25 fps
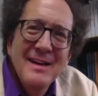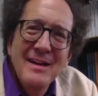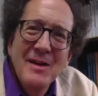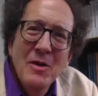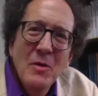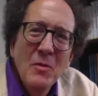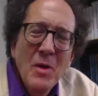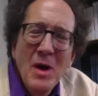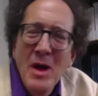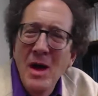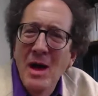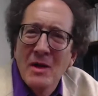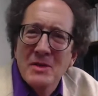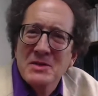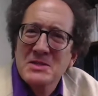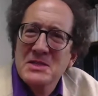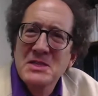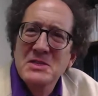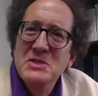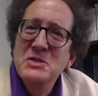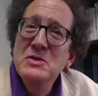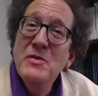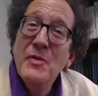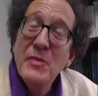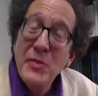well, since
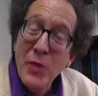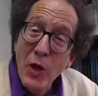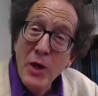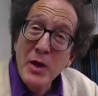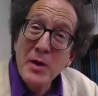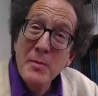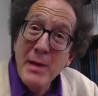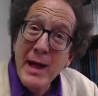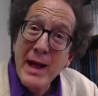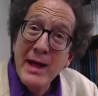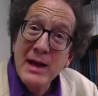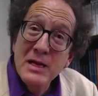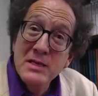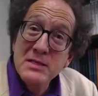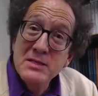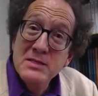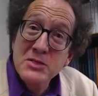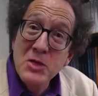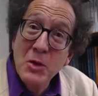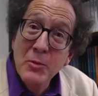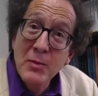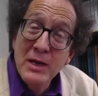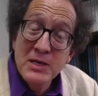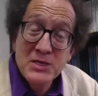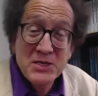you've thought about it so
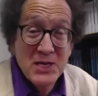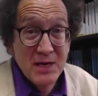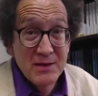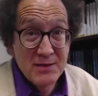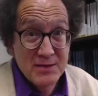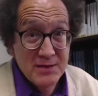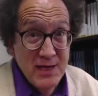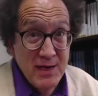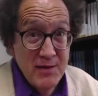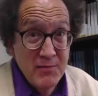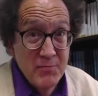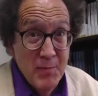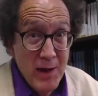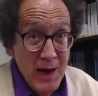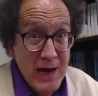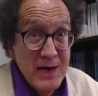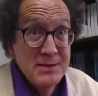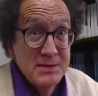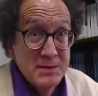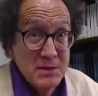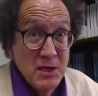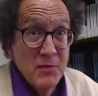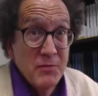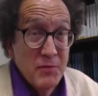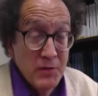much, I'll save
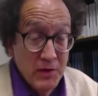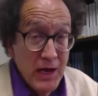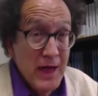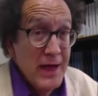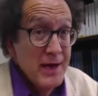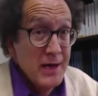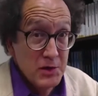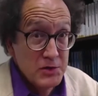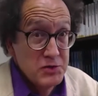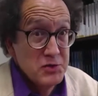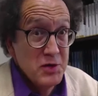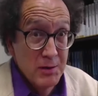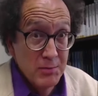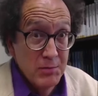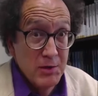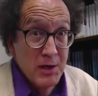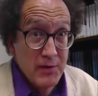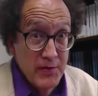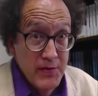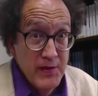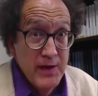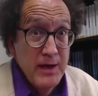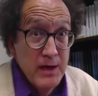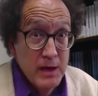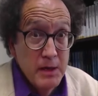myself a lot of trouble of
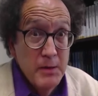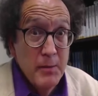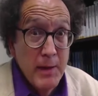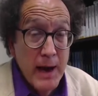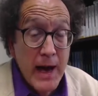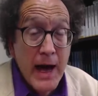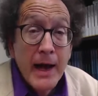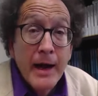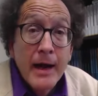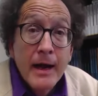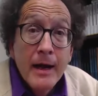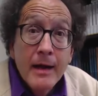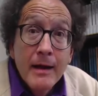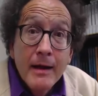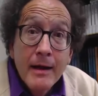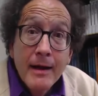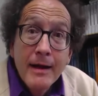thinking about it